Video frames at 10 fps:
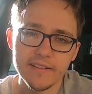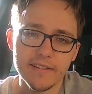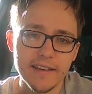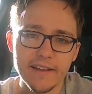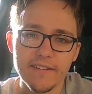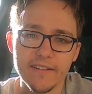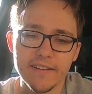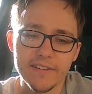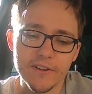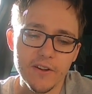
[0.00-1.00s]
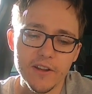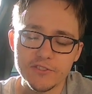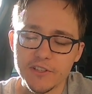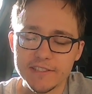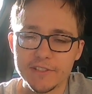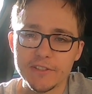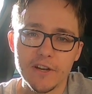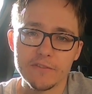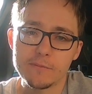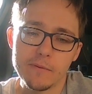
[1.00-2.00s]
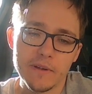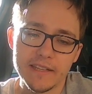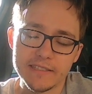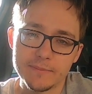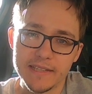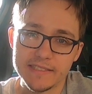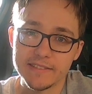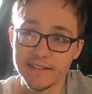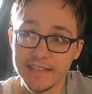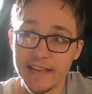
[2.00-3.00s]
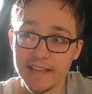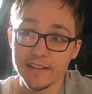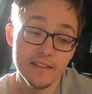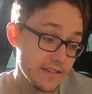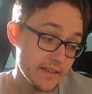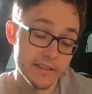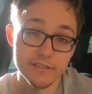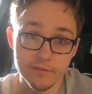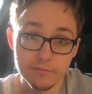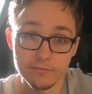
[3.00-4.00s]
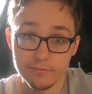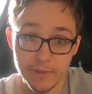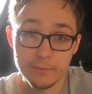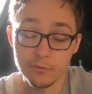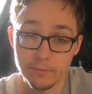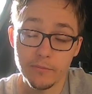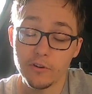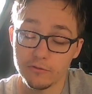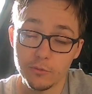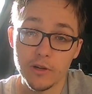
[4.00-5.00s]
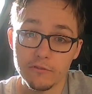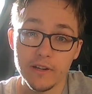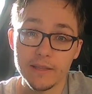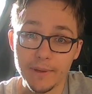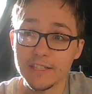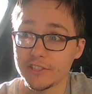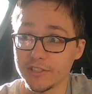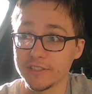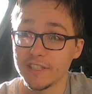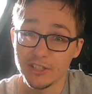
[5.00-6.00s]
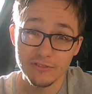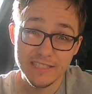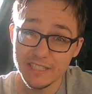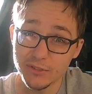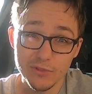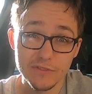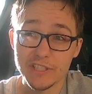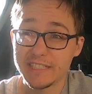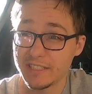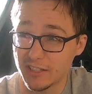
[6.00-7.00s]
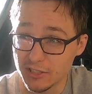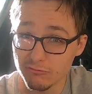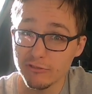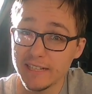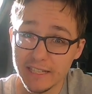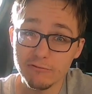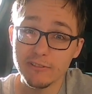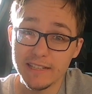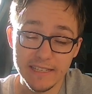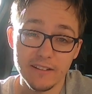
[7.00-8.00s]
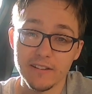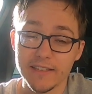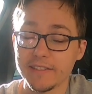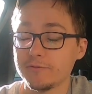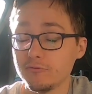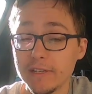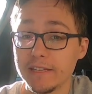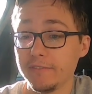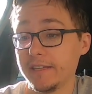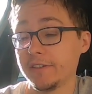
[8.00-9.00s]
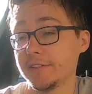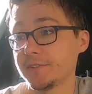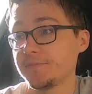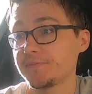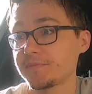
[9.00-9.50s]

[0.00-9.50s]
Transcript: Okay, I try to look after my money as best as I can. And as people quite rightly mentioned, the residuals of GTIs are really high. Really good.